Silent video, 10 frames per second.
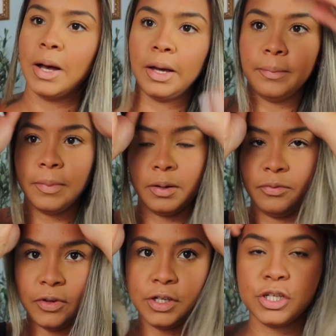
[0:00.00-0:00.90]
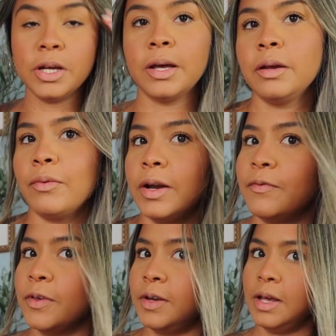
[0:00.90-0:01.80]
I'm finishing getting ready
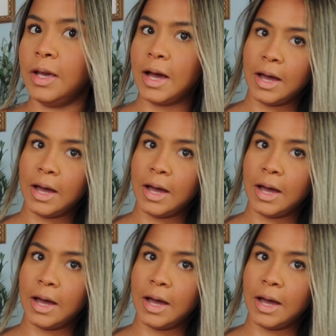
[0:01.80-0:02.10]
for the day.